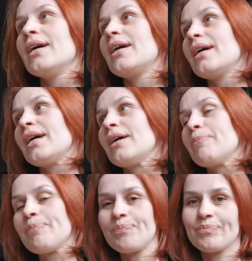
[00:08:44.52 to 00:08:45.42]

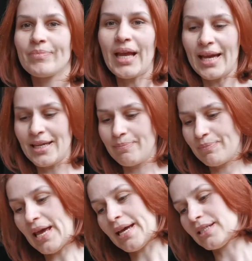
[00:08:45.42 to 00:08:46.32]
I
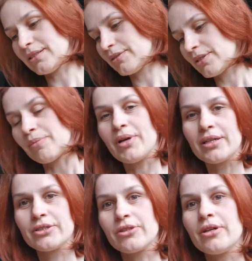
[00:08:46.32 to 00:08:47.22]
added some
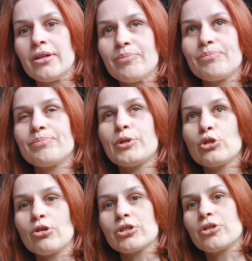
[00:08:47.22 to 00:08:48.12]
extra
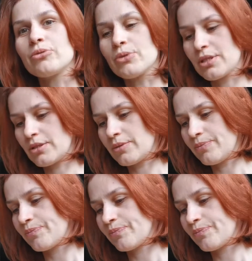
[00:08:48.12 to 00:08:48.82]
short rows